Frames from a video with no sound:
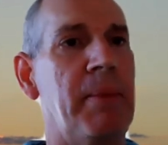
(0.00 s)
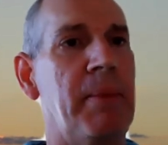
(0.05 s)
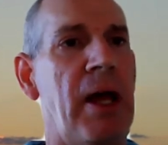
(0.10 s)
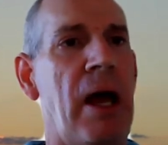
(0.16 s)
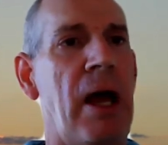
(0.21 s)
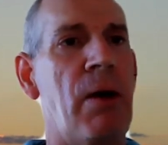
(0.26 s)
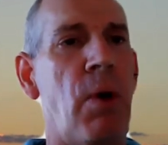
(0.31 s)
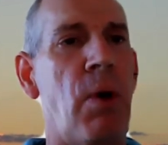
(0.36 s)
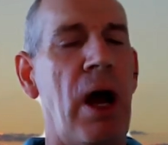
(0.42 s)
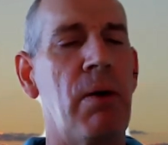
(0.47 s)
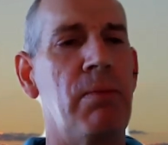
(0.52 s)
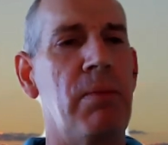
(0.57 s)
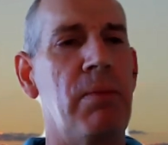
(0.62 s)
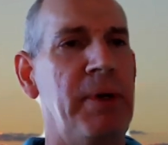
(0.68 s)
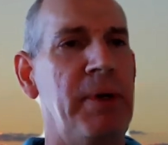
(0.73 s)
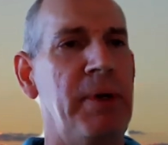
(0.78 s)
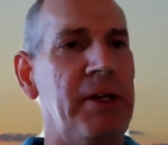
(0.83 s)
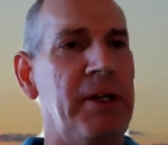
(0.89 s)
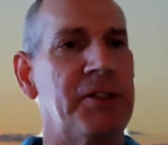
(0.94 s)
Yeah, I mean,
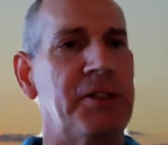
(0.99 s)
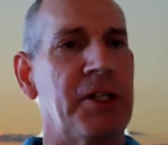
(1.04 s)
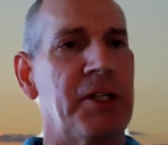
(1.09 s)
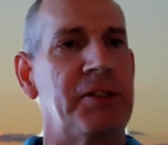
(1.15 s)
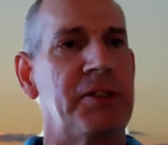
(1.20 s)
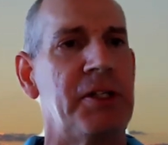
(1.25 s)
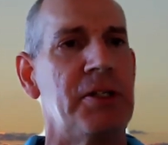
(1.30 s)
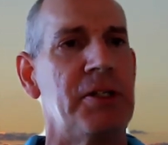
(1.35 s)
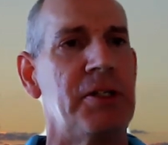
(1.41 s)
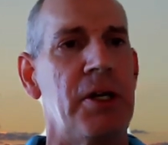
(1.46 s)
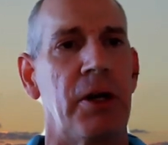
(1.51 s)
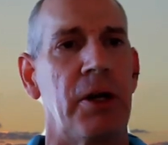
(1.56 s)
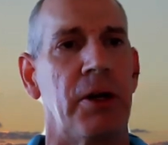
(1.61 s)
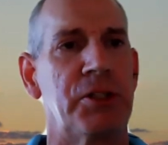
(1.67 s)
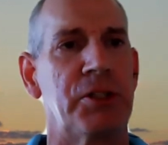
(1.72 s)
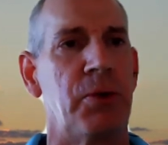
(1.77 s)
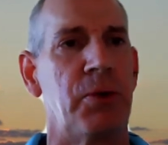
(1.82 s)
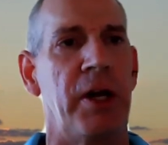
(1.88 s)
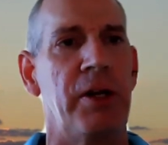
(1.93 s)
I've been here 16
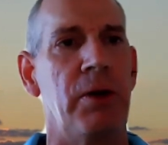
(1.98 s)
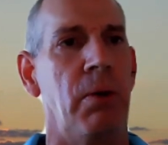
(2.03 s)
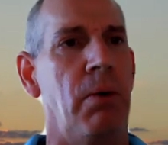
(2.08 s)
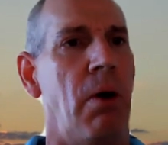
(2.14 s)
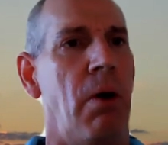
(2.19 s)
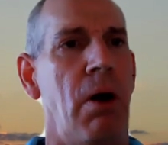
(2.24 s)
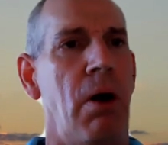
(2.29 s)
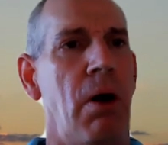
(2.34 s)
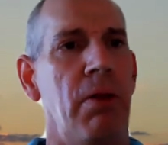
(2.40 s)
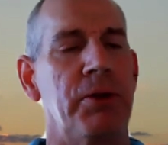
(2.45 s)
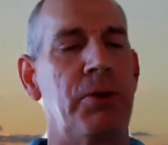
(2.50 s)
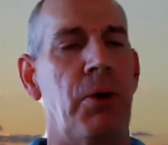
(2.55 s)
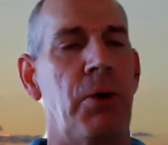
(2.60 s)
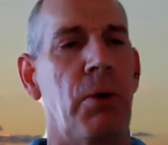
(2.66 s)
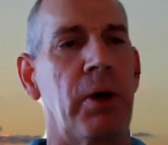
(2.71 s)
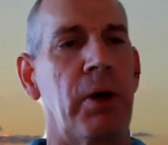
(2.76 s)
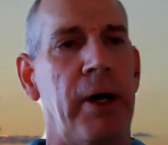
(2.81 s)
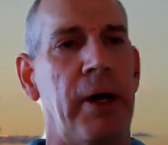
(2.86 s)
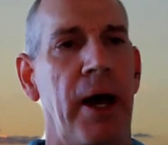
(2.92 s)
years, so I know all the
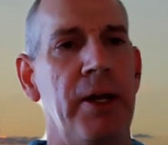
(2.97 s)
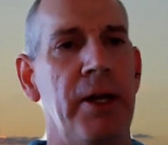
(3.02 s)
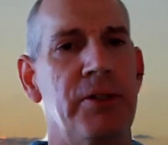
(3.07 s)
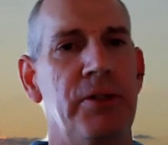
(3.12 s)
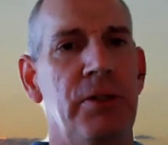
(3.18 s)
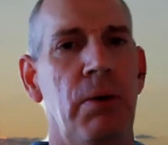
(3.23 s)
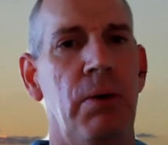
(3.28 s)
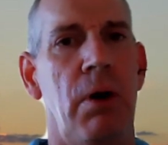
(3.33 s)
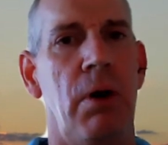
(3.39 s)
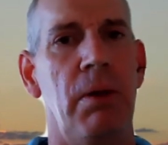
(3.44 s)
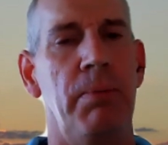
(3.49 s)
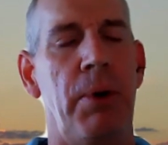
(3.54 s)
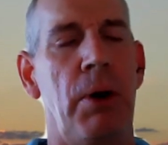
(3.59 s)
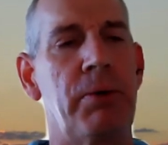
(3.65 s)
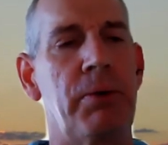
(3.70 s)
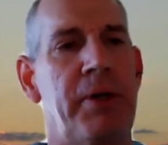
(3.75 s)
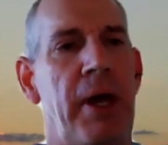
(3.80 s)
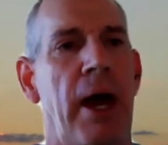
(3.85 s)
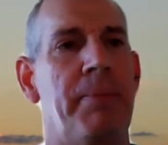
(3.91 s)
tour guides and know all the
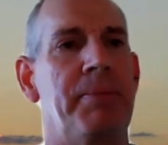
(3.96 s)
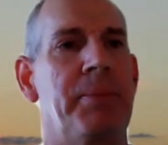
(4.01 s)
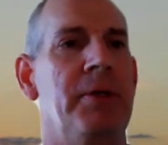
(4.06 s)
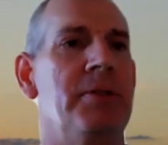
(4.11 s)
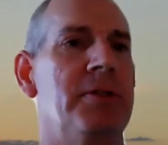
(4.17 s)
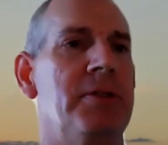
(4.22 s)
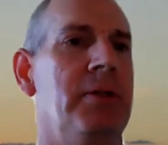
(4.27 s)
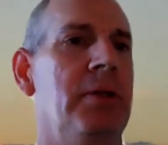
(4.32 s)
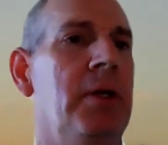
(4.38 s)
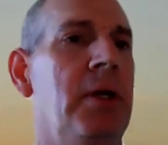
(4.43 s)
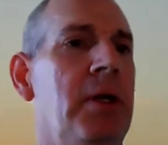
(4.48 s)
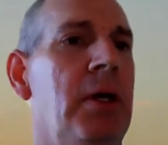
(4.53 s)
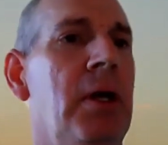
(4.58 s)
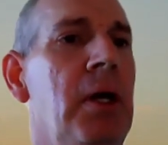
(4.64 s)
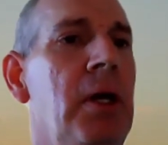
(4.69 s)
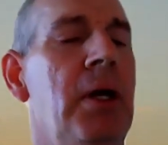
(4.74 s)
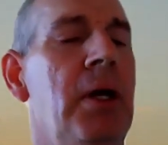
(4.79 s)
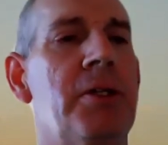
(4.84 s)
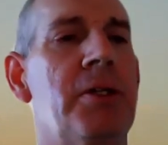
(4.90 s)
boat captains.
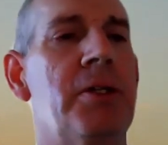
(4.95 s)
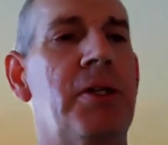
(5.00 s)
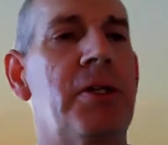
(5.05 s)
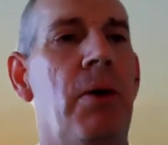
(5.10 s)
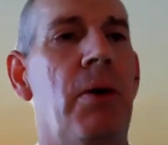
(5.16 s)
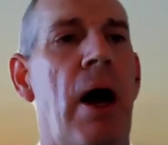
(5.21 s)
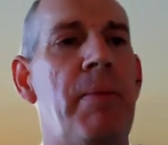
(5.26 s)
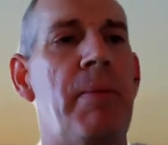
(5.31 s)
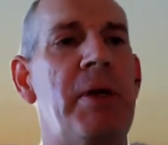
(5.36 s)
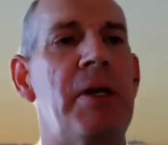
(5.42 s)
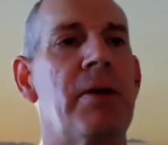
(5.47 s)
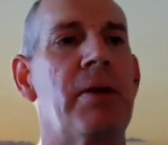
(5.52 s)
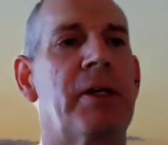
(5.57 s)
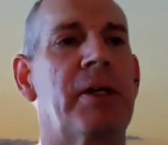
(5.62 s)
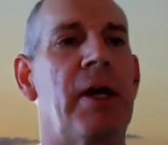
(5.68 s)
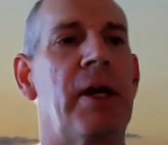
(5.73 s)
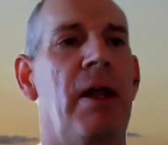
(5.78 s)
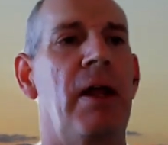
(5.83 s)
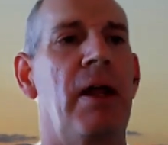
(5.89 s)
And so I'm here
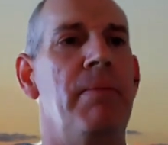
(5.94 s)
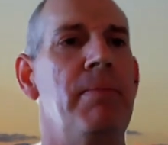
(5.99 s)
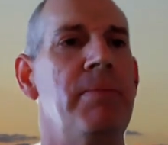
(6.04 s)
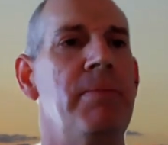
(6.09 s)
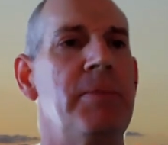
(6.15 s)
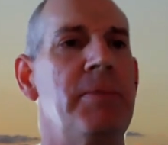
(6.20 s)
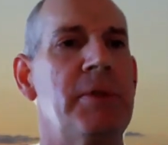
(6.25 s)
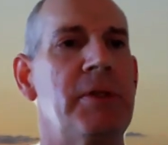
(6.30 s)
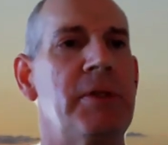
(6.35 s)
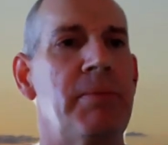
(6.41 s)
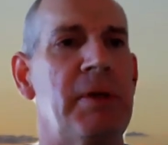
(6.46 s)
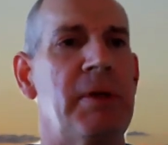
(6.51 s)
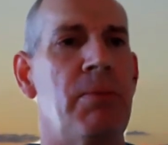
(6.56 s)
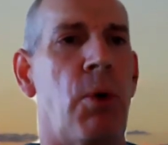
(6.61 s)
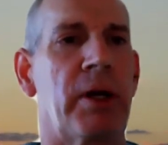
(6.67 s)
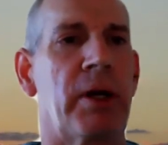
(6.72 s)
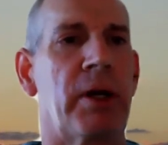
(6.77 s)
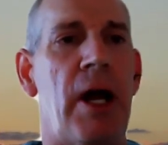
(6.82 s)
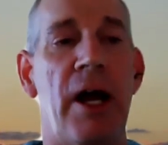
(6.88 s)
to kind of be
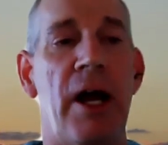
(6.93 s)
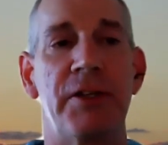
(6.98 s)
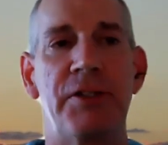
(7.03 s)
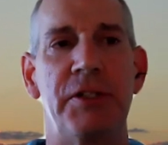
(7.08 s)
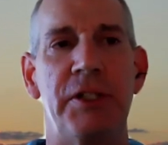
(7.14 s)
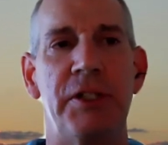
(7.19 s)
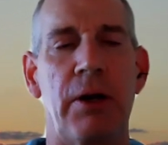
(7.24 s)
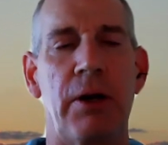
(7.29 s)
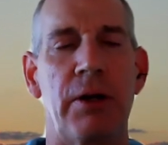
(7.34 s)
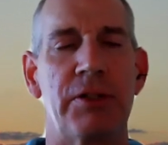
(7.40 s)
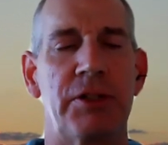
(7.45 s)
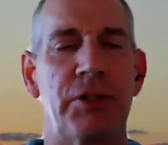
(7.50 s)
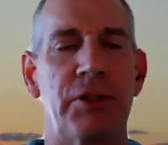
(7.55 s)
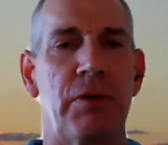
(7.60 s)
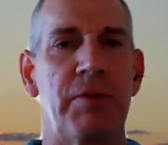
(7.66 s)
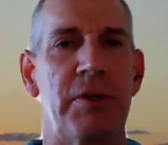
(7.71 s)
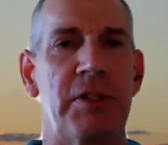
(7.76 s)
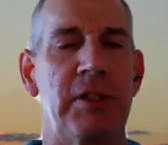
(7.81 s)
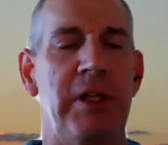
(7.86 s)
more concierge
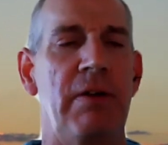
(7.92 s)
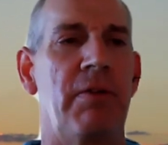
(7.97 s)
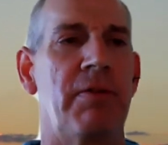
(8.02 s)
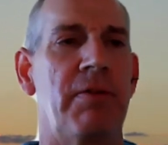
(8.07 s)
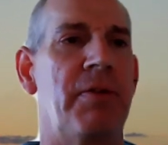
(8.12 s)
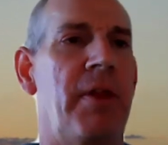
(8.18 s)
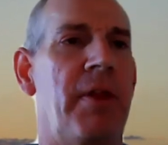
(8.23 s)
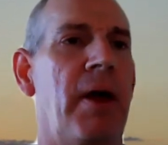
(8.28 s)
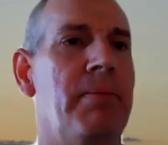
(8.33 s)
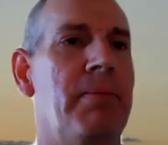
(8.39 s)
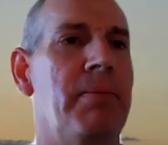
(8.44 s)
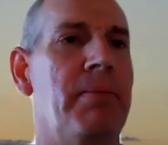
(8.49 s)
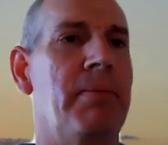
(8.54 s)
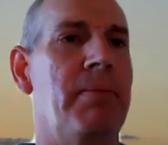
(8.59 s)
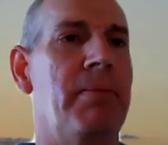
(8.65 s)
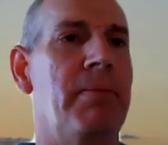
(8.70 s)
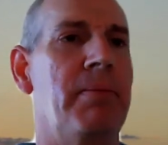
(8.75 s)
service level for them.